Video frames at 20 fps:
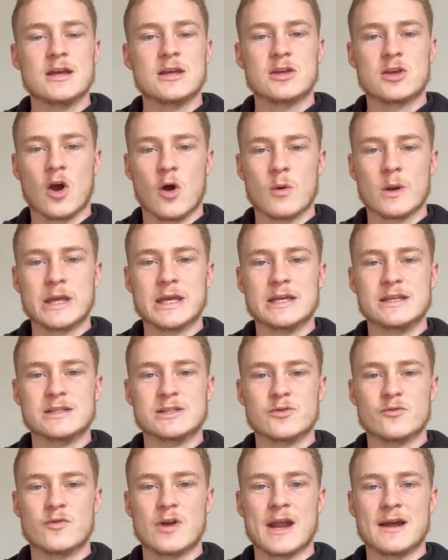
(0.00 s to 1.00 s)
going
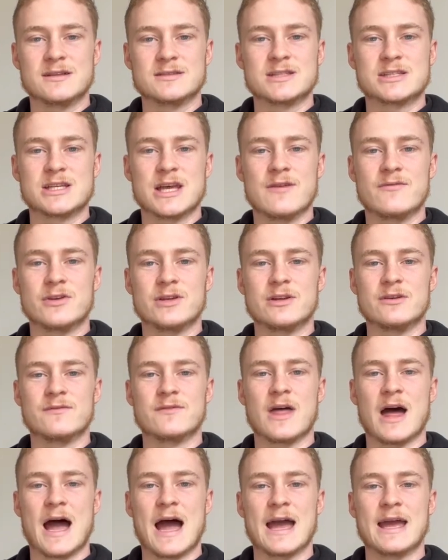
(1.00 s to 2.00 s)
into round 7 of
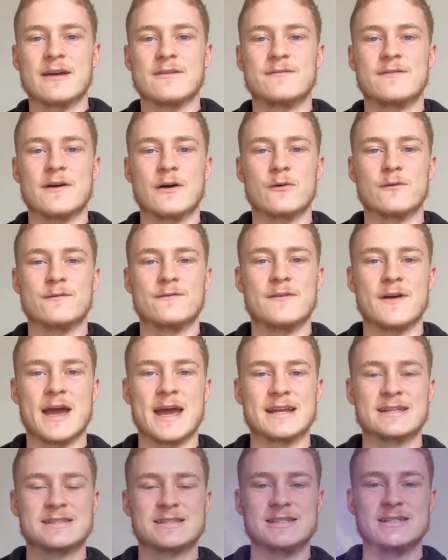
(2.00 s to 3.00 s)
the AFL
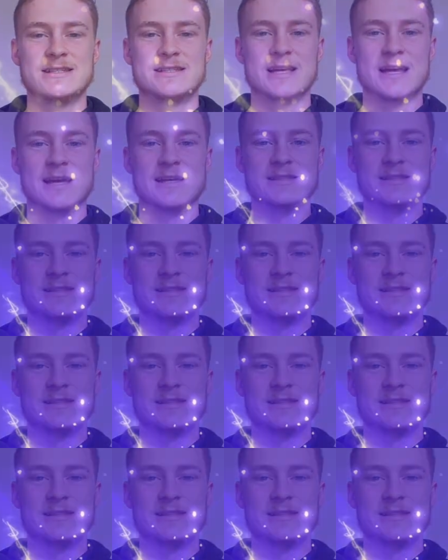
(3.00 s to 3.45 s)
Fantasy Season.